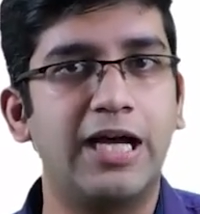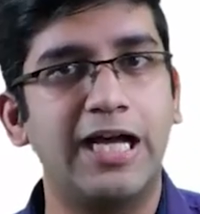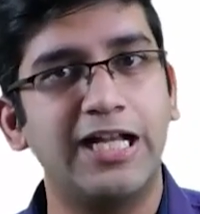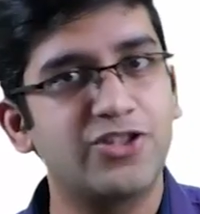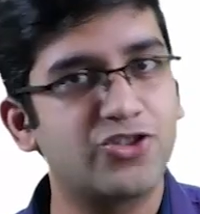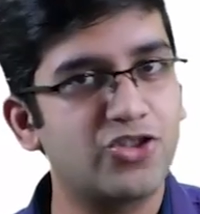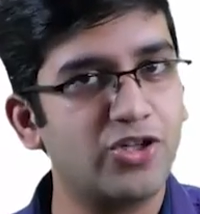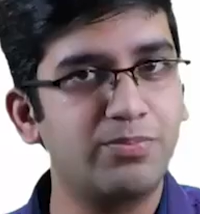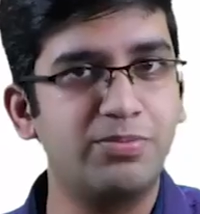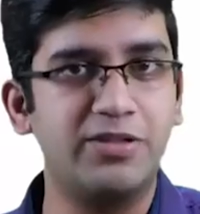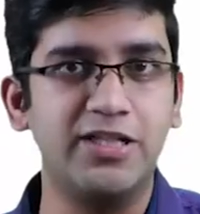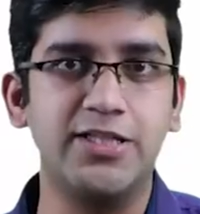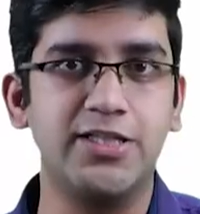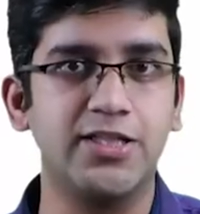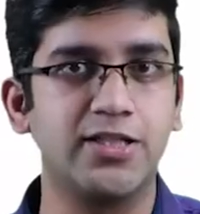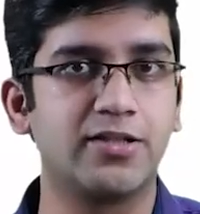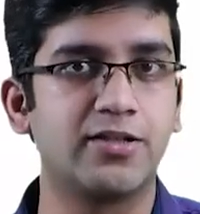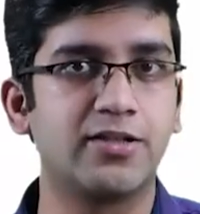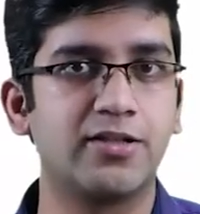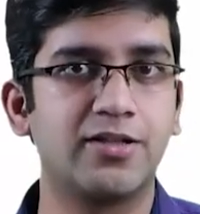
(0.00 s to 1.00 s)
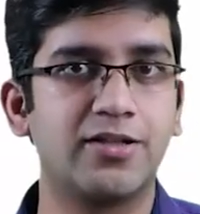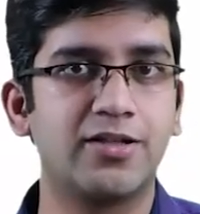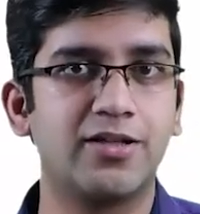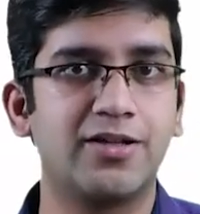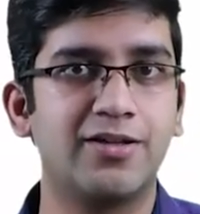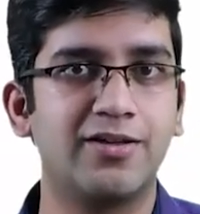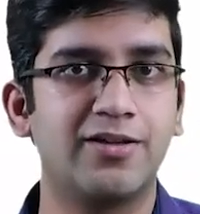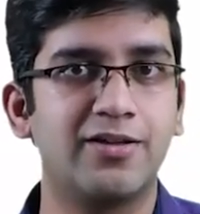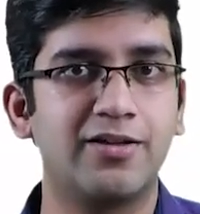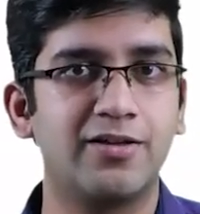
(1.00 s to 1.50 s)
I'll stop teaching.
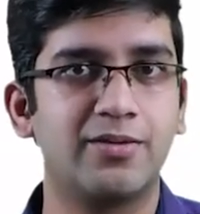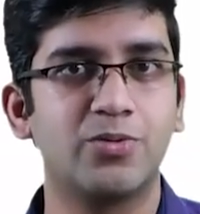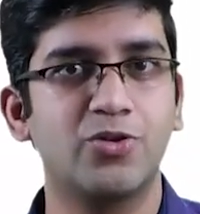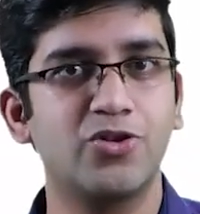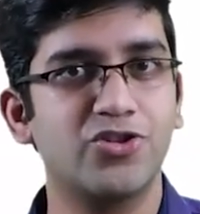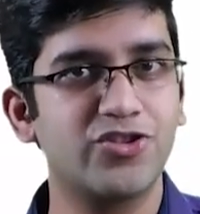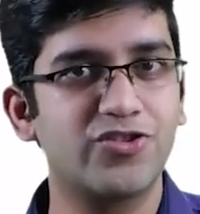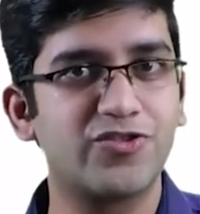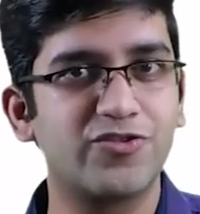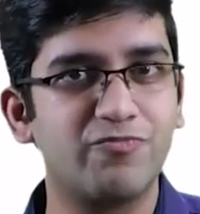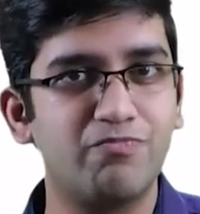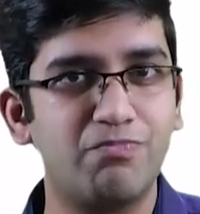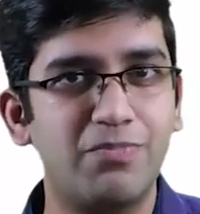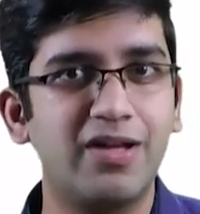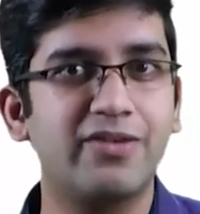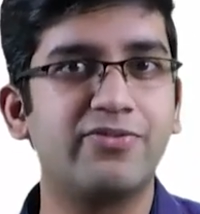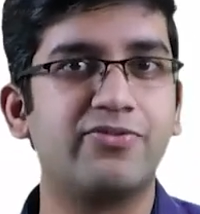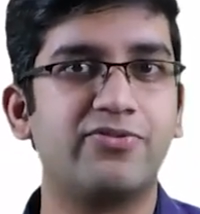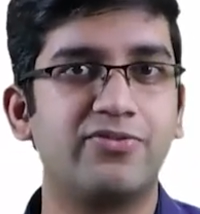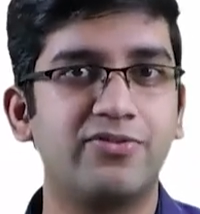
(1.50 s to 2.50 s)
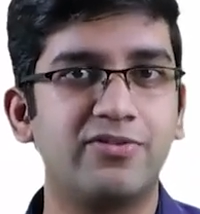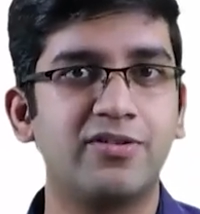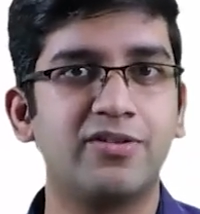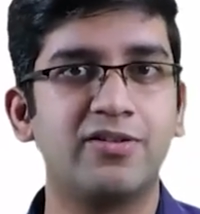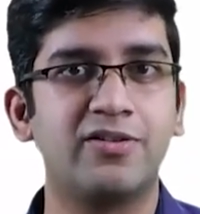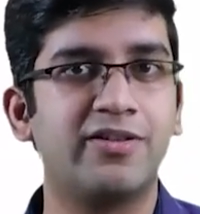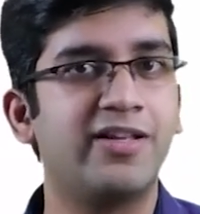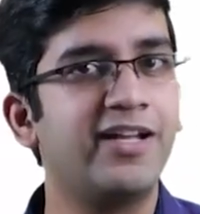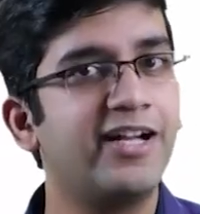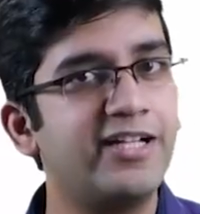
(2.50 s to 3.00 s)
Because it's bluff.
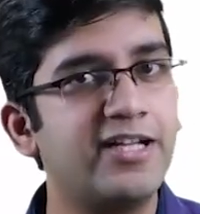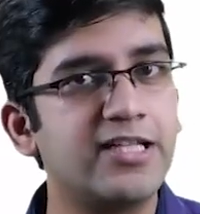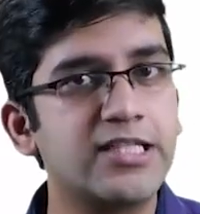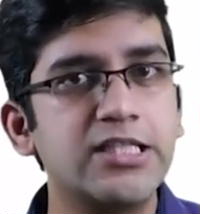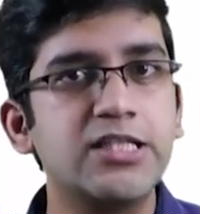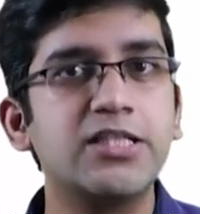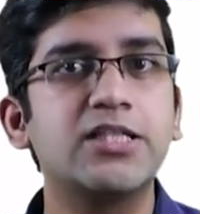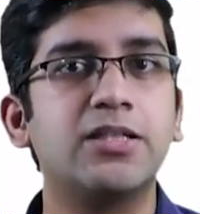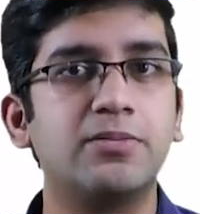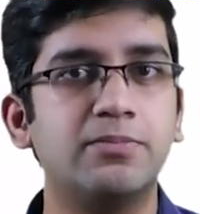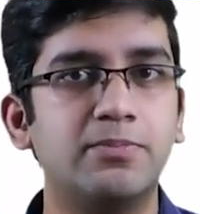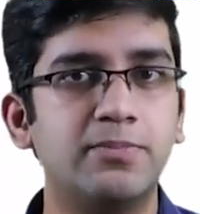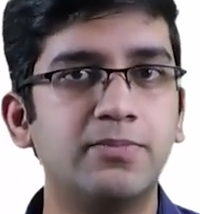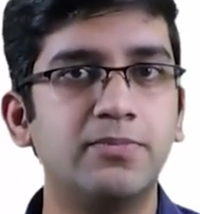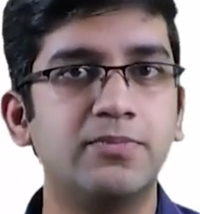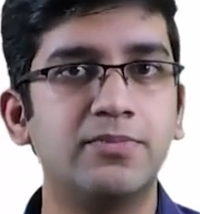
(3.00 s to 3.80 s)
It doesn't come.